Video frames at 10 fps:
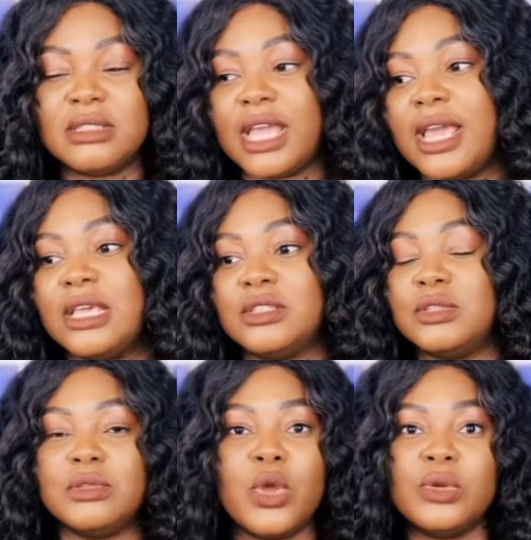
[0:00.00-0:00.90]
There is
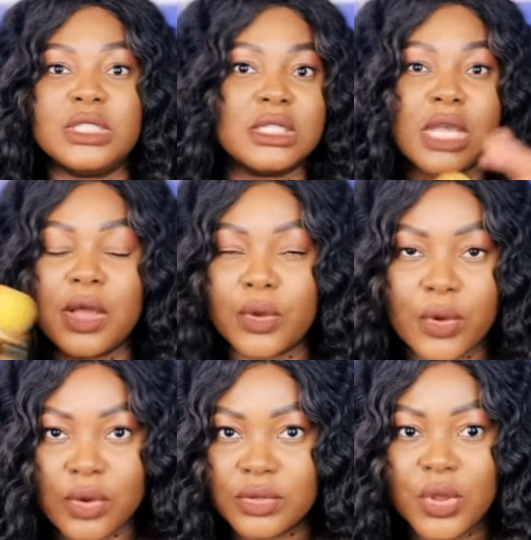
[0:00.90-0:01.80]
no discount
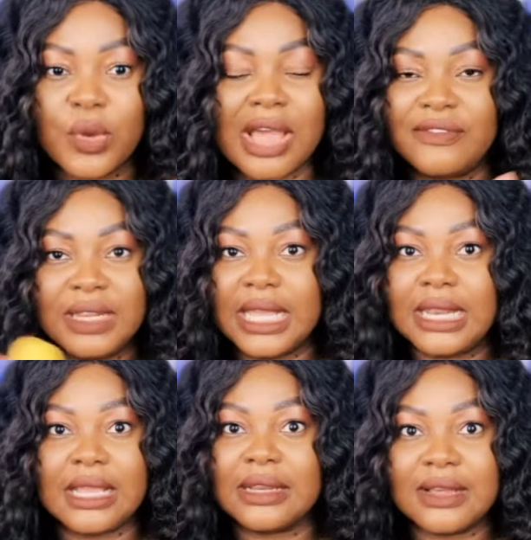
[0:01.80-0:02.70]
code, no affiliate
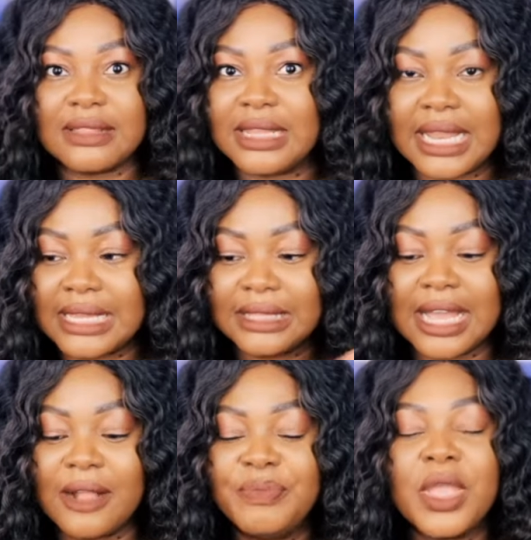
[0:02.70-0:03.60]
link, nothing like
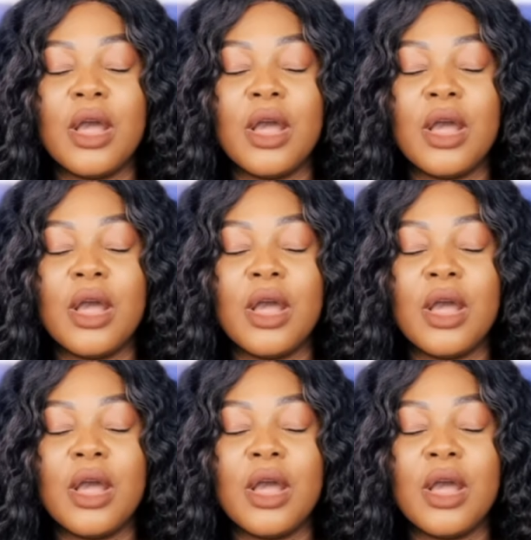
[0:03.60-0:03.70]
that.